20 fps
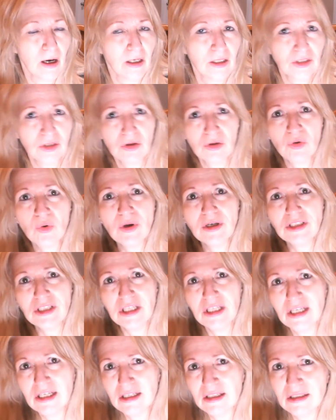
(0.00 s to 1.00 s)
So the
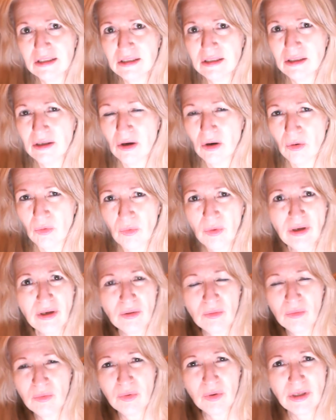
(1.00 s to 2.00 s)
question is,
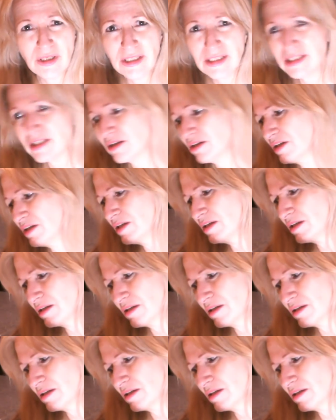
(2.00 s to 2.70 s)
what is it going to,